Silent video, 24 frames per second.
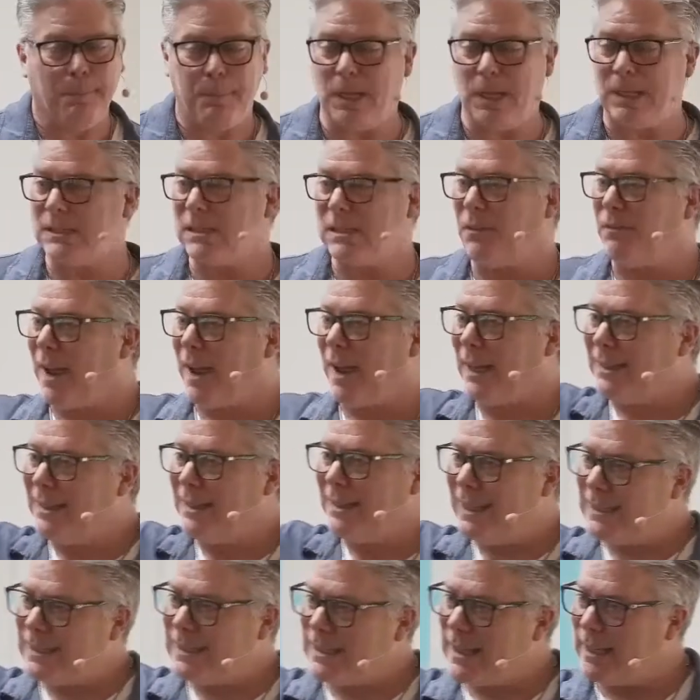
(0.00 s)
Because if I
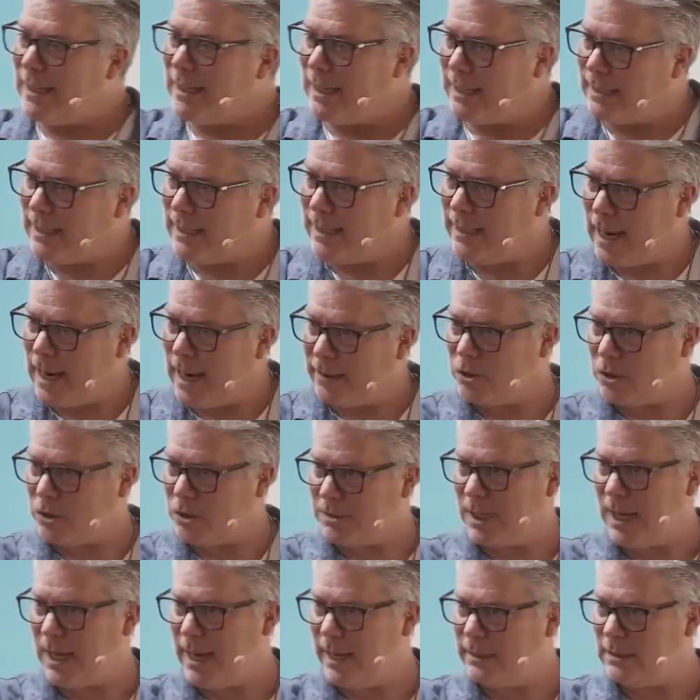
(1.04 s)
listen and get
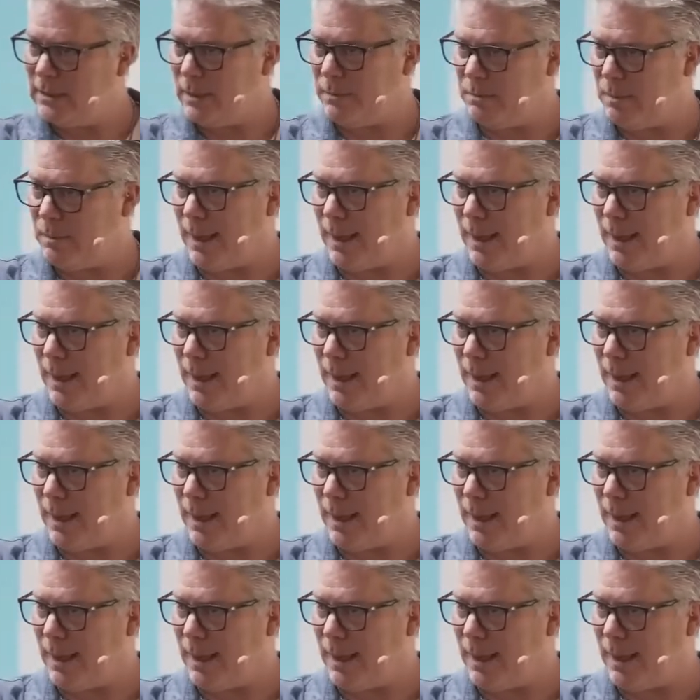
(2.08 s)
entertained